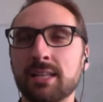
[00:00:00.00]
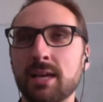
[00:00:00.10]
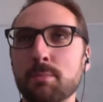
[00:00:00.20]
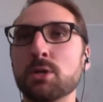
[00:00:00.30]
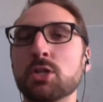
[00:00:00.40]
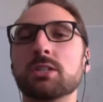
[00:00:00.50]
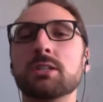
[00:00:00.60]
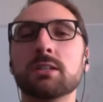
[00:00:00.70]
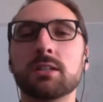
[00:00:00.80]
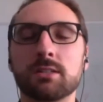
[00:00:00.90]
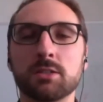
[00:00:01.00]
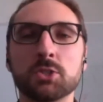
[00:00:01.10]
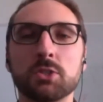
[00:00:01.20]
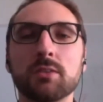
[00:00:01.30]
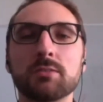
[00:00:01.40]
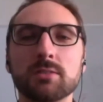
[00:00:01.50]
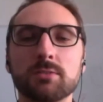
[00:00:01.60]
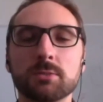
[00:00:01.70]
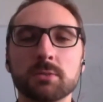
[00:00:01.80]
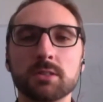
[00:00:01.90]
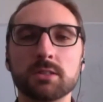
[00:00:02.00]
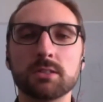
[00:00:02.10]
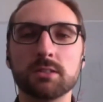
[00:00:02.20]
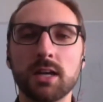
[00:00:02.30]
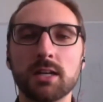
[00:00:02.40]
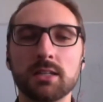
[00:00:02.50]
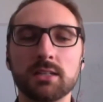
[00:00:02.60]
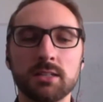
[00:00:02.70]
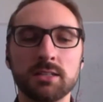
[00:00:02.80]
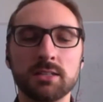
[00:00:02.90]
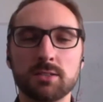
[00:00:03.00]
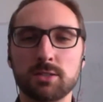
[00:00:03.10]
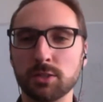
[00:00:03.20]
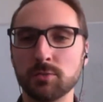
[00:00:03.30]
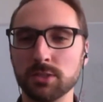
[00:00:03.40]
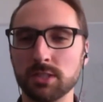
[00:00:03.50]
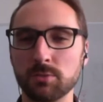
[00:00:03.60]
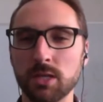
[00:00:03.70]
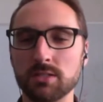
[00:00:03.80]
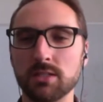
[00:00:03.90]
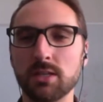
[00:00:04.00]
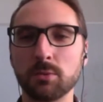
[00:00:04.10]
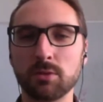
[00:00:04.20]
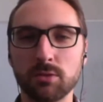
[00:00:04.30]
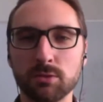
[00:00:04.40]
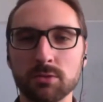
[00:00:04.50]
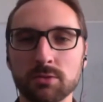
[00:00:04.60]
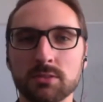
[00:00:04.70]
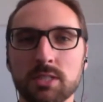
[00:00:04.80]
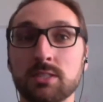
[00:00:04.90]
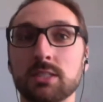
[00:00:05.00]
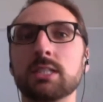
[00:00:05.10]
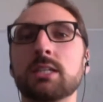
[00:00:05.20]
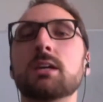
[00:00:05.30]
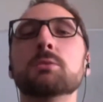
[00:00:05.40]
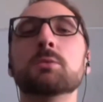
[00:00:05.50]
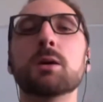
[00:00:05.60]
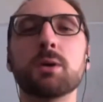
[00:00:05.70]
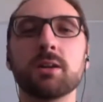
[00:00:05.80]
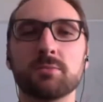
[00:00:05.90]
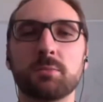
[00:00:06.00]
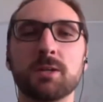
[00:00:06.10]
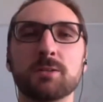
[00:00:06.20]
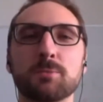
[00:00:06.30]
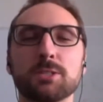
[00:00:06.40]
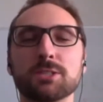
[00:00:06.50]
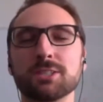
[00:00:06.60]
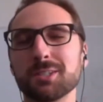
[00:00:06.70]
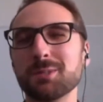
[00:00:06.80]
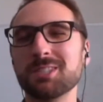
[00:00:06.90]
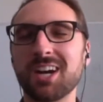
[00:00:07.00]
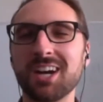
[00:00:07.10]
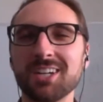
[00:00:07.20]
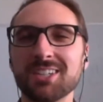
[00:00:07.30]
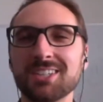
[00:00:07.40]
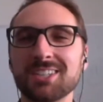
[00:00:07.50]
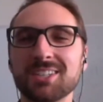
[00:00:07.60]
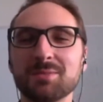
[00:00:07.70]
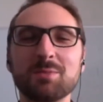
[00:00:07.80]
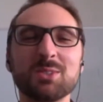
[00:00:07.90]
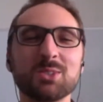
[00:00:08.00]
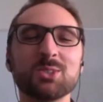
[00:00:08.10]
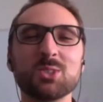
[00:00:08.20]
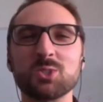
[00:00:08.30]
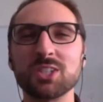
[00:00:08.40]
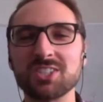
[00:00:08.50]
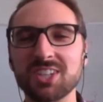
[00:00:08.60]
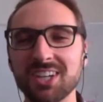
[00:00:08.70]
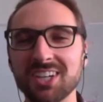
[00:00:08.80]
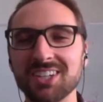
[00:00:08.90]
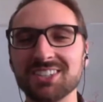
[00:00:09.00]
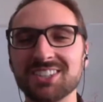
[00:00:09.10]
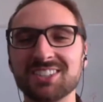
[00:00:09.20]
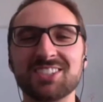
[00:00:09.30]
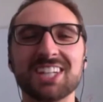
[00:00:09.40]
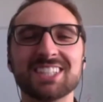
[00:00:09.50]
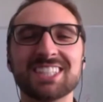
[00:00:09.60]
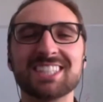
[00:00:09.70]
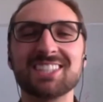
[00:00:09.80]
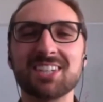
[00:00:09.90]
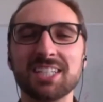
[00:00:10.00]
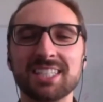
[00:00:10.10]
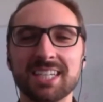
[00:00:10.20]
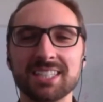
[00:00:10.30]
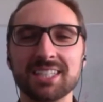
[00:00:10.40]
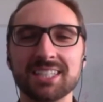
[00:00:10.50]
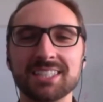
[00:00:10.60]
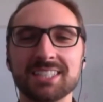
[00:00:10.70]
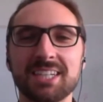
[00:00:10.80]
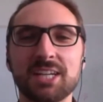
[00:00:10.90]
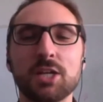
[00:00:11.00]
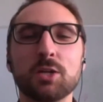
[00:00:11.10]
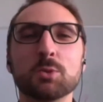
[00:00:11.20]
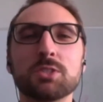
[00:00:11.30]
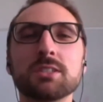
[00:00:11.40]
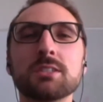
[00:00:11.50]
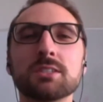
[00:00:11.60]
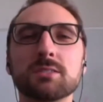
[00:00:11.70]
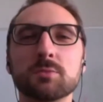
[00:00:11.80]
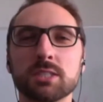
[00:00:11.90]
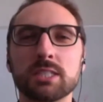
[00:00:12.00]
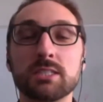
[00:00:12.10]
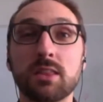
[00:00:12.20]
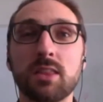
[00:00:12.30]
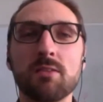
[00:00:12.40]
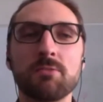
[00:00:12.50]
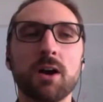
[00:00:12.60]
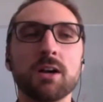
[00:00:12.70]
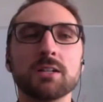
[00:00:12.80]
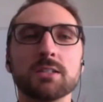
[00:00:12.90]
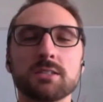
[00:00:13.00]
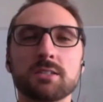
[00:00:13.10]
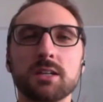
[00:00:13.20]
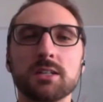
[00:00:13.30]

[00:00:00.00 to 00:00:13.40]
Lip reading: mission that they're driving for that is going to really resonate with you, that's going to get you up out of bed when you're a little bit tired, maybe a little stressed out, you've got this tight deadline? What's going to really set that fire inside?